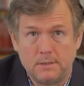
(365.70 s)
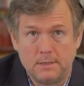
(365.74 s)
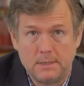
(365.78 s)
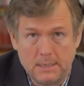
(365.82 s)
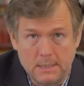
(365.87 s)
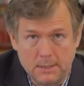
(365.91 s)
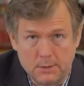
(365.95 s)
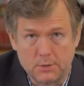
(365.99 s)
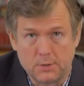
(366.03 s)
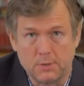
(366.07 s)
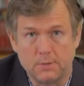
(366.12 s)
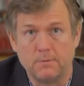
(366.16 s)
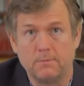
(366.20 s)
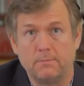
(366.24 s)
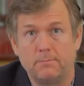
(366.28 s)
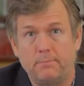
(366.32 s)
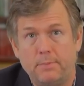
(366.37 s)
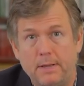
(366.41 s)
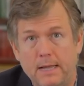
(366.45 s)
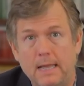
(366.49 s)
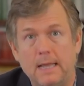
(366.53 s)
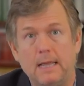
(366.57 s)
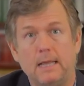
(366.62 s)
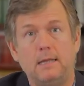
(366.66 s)
teacher
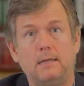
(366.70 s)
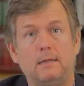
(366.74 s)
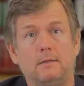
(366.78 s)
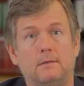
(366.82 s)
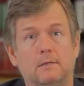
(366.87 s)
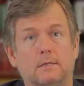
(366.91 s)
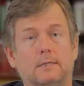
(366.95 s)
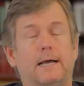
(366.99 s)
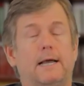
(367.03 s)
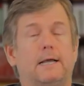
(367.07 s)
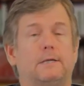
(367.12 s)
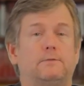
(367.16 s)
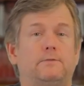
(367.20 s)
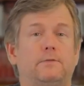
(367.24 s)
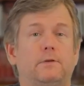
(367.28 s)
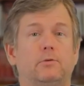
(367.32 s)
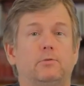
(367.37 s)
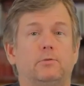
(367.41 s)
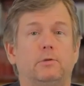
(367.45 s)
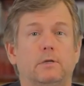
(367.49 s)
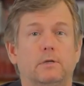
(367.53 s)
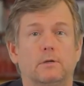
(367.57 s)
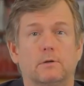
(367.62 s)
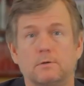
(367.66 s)
pay the last
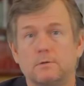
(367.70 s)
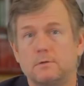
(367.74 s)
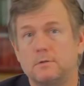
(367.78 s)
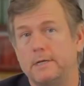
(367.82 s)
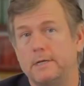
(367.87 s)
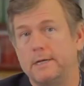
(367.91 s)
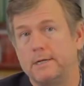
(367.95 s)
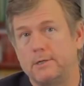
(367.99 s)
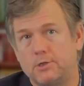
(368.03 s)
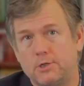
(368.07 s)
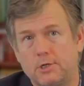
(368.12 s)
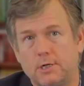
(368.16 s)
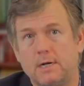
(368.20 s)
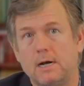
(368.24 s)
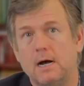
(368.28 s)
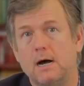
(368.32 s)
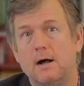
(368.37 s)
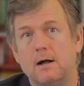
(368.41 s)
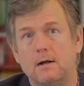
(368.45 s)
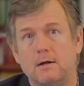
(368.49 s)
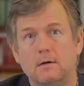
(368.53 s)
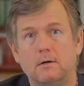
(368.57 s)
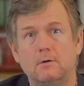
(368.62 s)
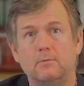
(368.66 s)
few years, like
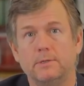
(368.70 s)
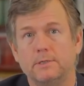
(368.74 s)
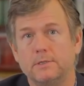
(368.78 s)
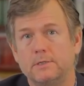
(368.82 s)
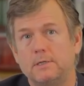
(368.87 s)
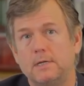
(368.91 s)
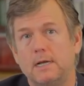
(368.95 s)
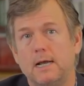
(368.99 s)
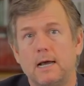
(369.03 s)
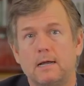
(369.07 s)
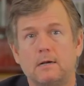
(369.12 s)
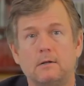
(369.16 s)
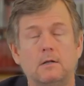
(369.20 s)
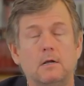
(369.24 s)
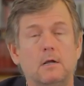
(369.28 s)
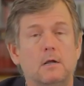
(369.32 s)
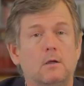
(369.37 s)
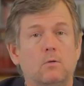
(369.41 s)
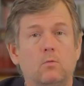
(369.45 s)
Chicago and Seattle,